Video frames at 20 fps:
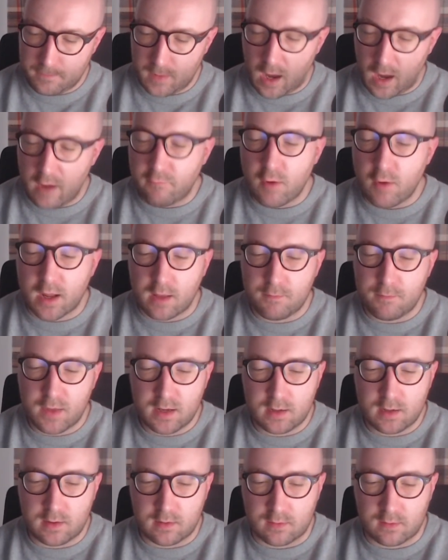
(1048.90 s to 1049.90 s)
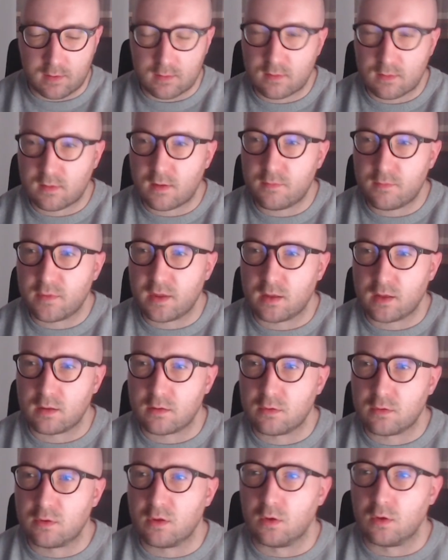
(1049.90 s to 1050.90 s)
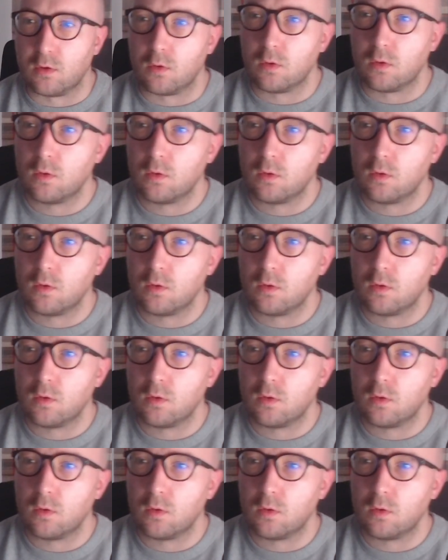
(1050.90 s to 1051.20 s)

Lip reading: I recommend it as something to